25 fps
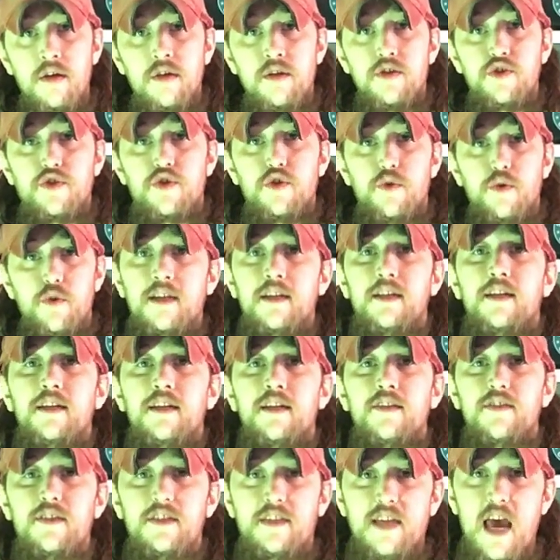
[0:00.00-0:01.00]
So
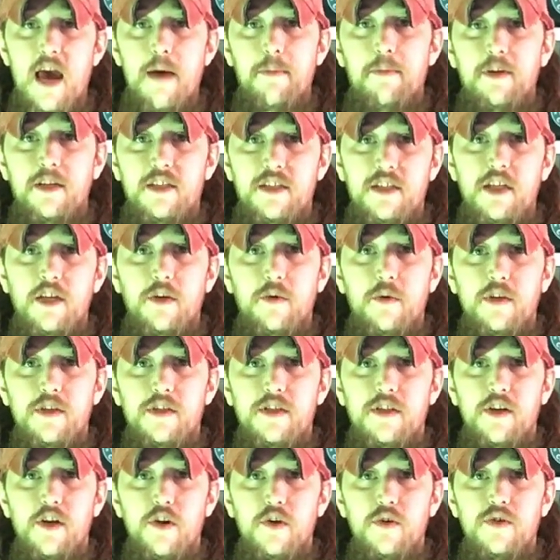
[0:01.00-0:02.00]
the tapping sequence
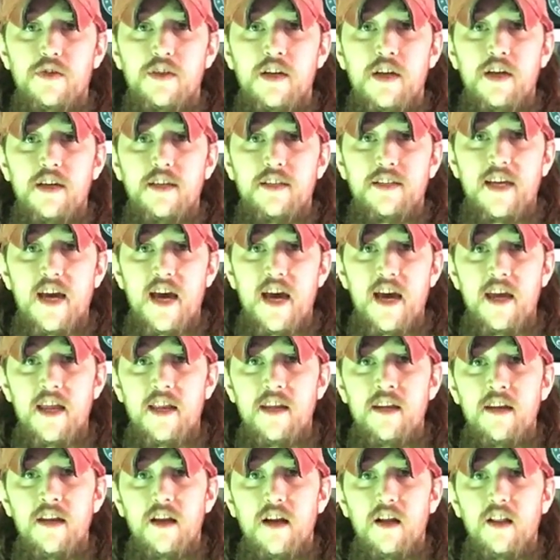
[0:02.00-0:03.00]
goes 10,
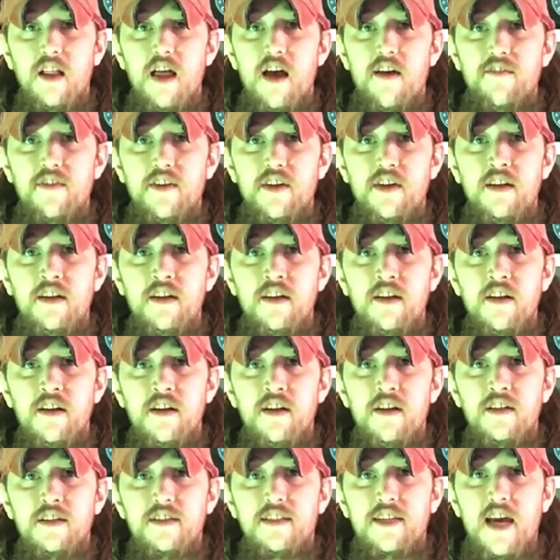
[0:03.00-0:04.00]
11,
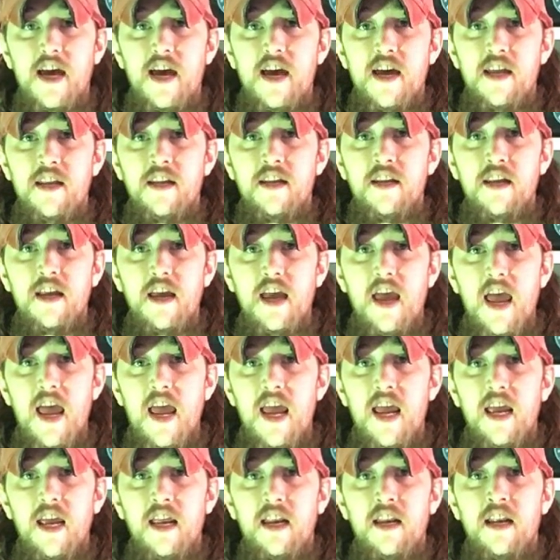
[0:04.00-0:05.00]
10,
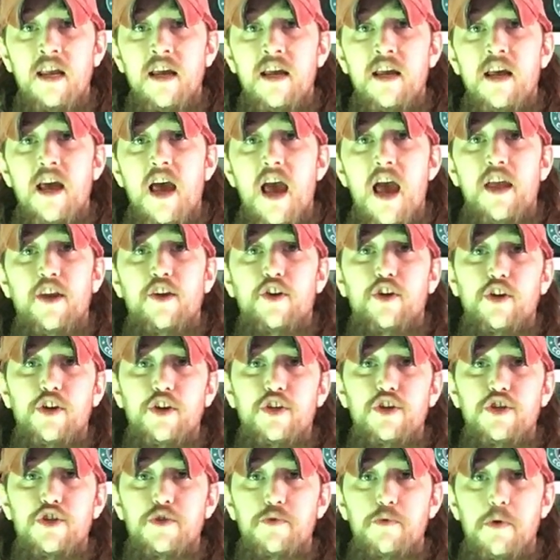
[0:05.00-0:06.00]
8, and you're going to
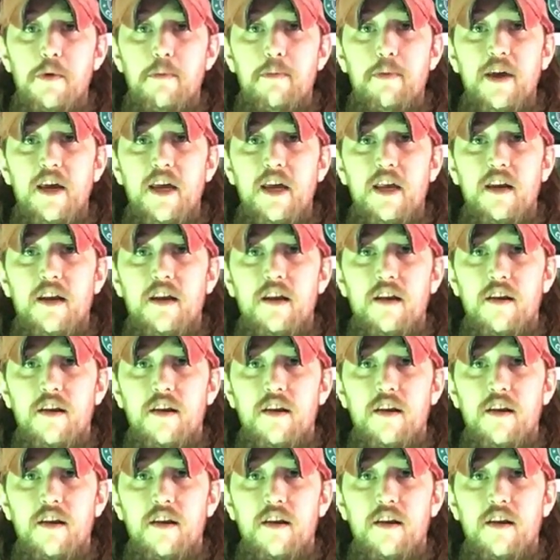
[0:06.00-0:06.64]
just repeat.